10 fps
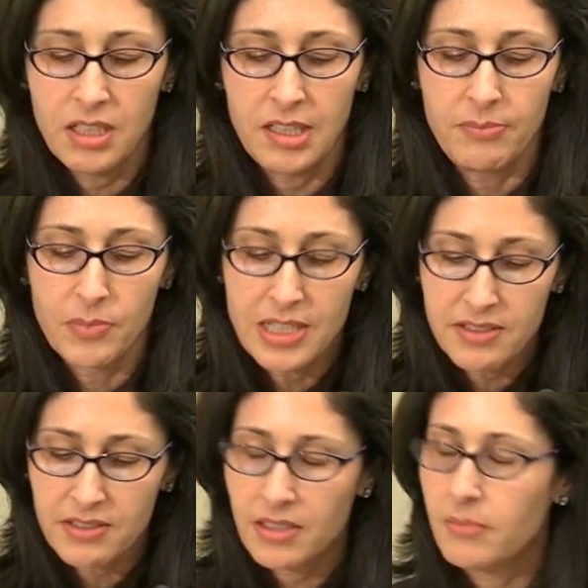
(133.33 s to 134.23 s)

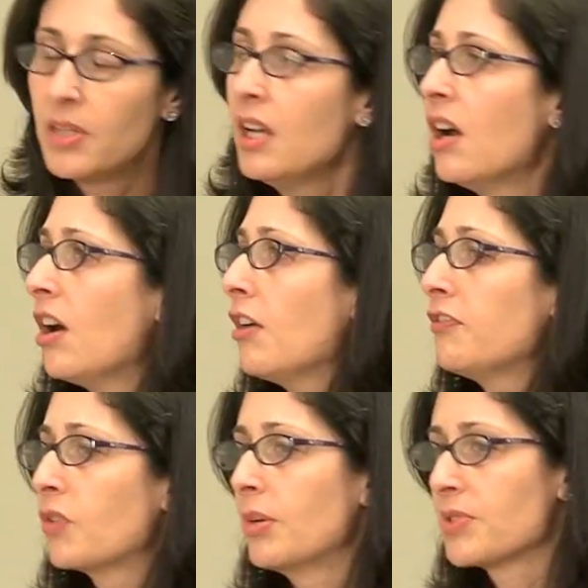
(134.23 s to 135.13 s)
racism, all
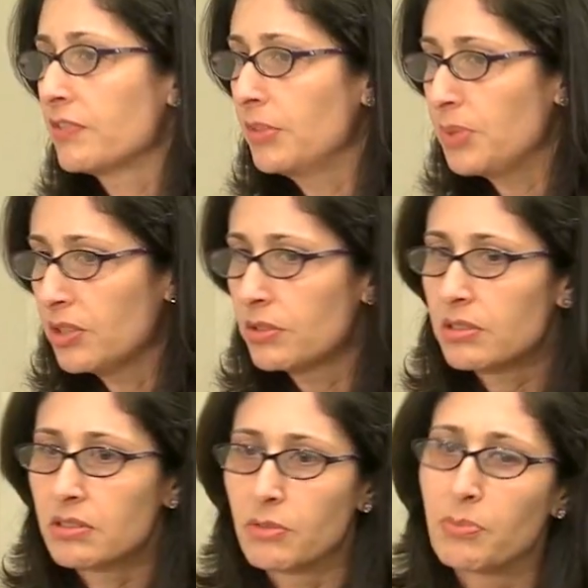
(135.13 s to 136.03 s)
forms of abuse,
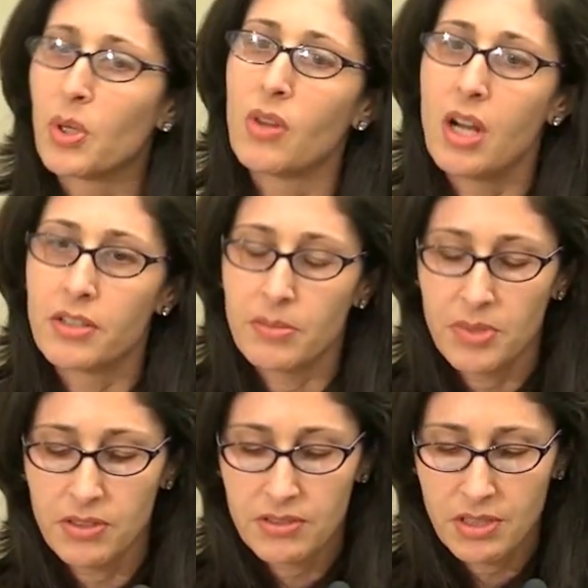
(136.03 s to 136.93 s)
so prolonged
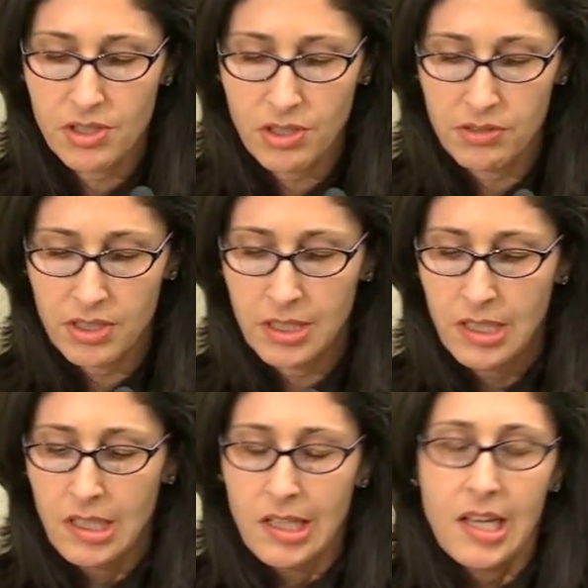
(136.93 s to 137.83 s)
abuse in children,
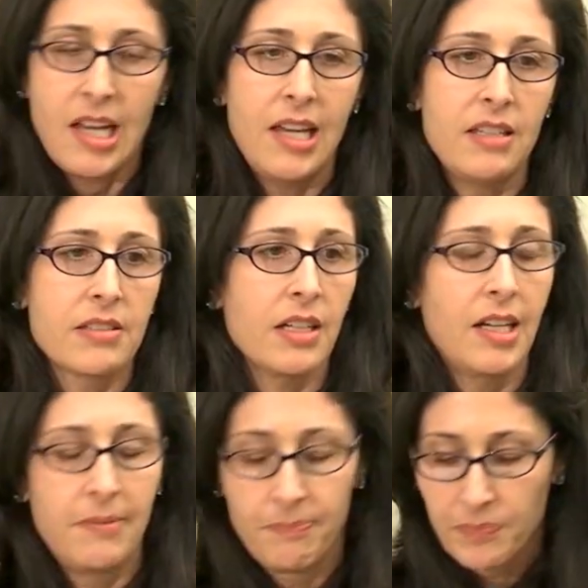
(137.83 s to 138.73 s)
and
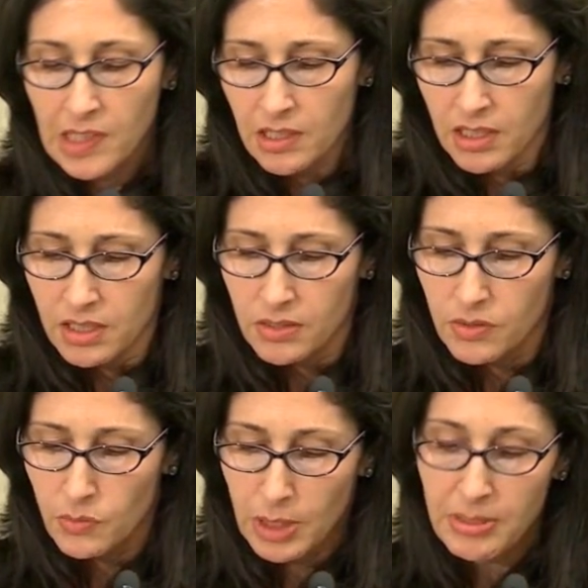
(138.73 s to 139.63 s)

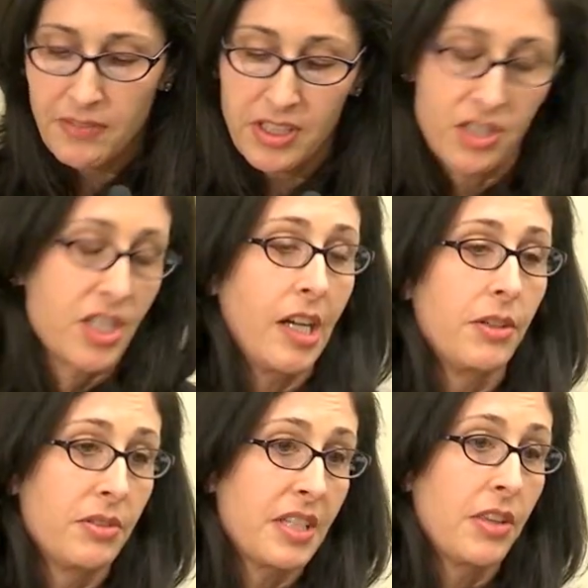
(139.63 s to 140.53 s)
we believe that a child
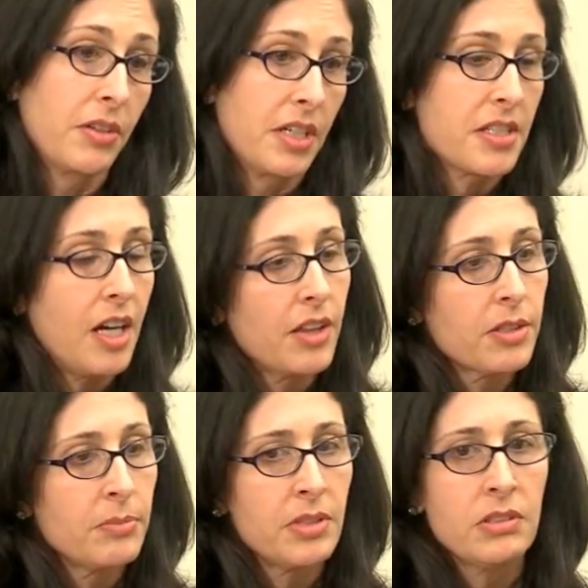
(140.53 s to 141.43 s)
who's either in a
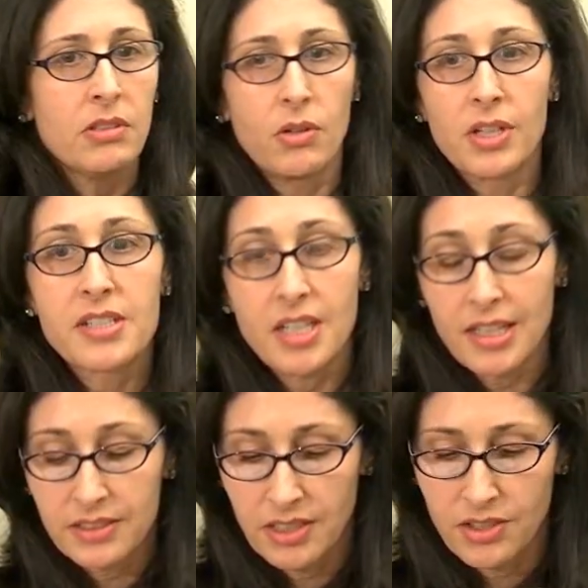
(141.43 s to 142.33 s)
tolerable or a
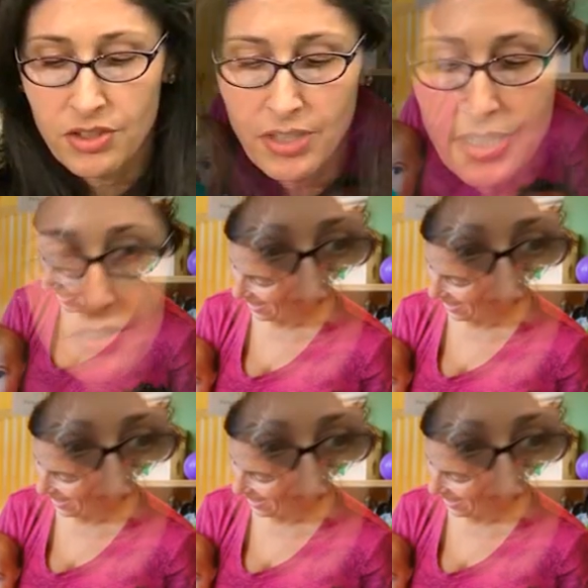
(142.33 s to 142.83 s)
toxic stress